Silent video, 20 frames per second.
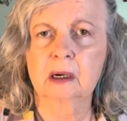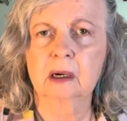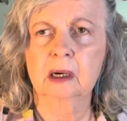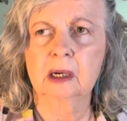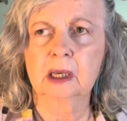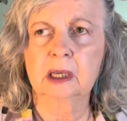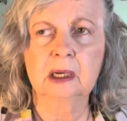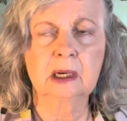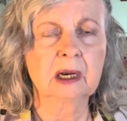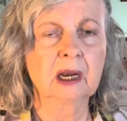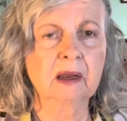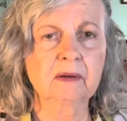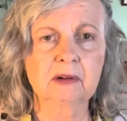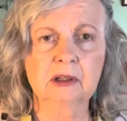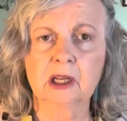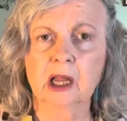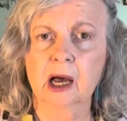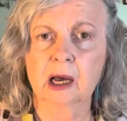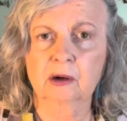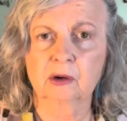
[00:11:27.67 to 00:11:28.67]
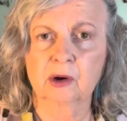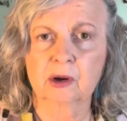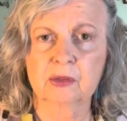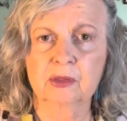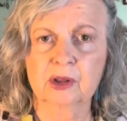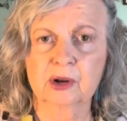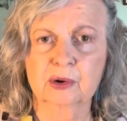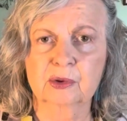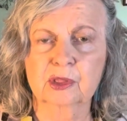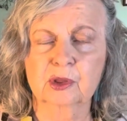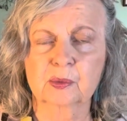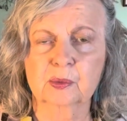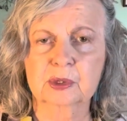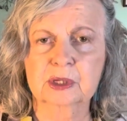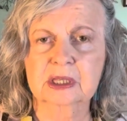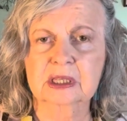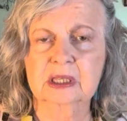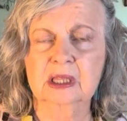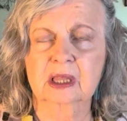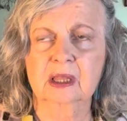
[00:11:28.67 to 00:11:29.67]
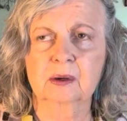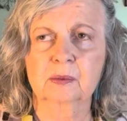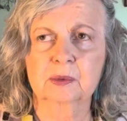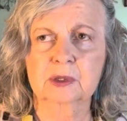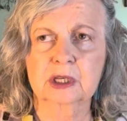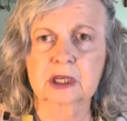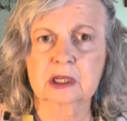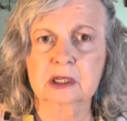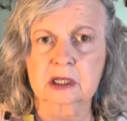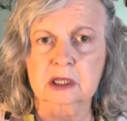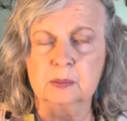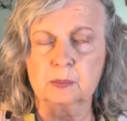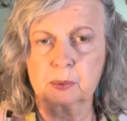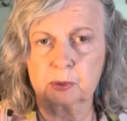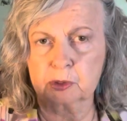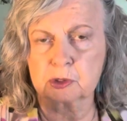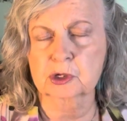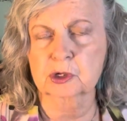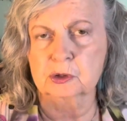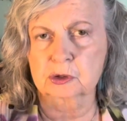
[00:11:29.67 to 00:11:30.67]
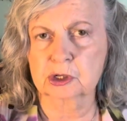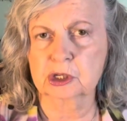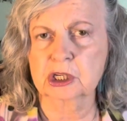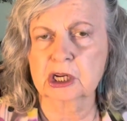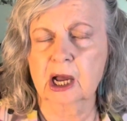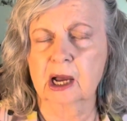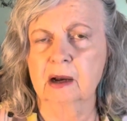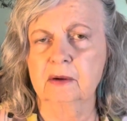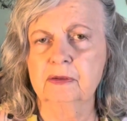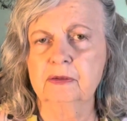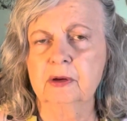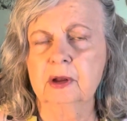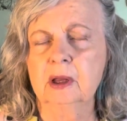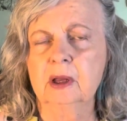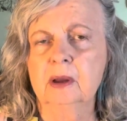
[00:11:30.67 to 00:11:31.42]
He didn't have a lot on there that was his personal stuff,